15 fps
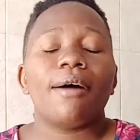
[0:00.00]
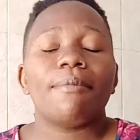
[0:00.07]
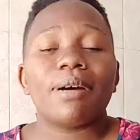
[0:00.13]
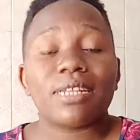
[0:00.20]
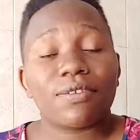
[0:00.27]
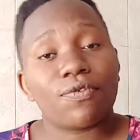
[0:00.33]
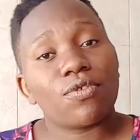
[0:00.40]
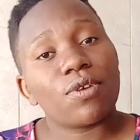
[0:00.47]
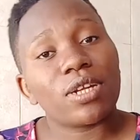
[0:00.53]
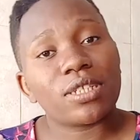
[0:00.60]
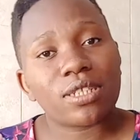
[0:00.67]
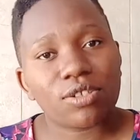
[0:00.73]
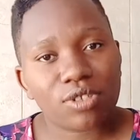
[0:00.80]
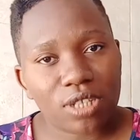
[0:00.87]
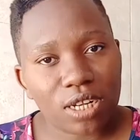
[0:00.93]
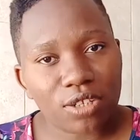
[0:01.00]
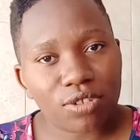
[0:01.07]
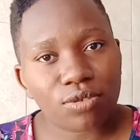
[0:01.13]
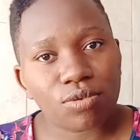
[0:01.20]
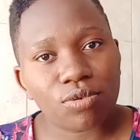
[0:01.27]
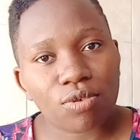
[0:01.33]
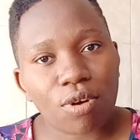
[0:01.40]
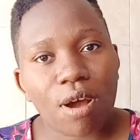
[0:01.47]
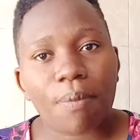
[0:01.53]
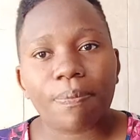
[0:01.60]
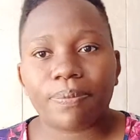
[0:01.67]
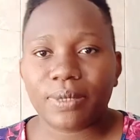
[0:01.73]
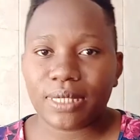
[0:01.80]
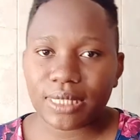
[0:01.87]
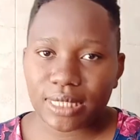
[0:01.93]
but if you want a child to grow up
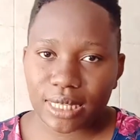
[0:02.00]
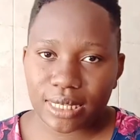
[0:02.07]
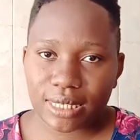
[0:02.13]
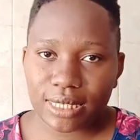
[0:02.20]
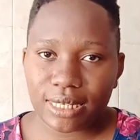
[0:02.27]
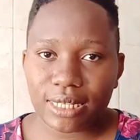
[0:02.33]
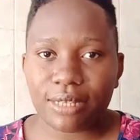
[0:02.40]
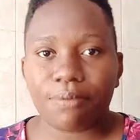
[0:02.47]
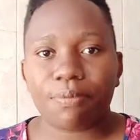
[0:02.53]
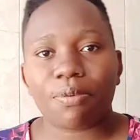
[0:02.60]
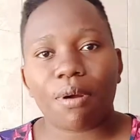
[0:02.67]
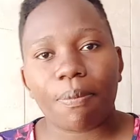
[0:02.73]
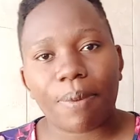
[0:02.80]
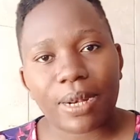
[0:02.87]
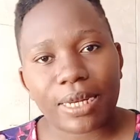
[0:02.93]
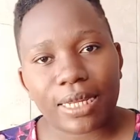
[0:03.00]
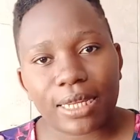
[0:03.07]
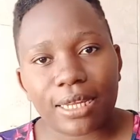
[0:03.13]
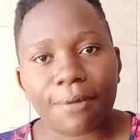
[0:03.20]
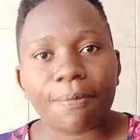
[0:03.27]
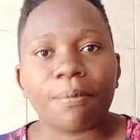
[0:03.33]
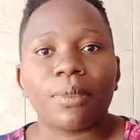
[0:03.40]
decently, properly,